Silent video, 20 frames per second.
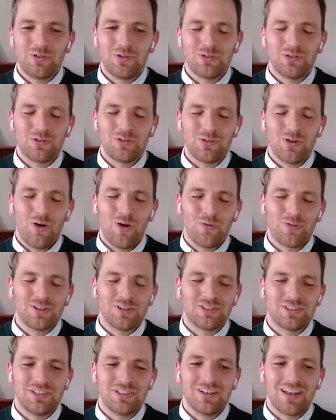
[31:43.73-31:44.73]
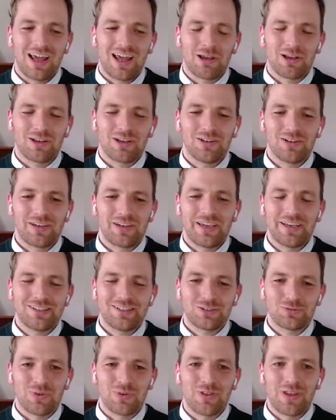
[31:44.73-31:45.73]
you often see like
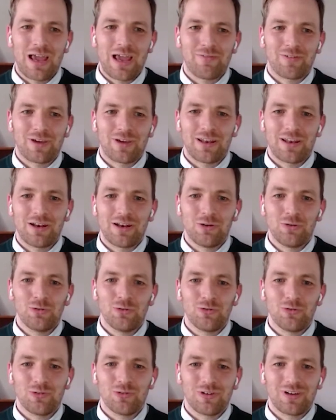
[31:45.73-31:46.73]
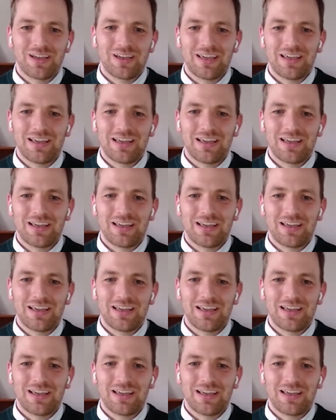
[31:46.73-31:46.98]
kids when they get a new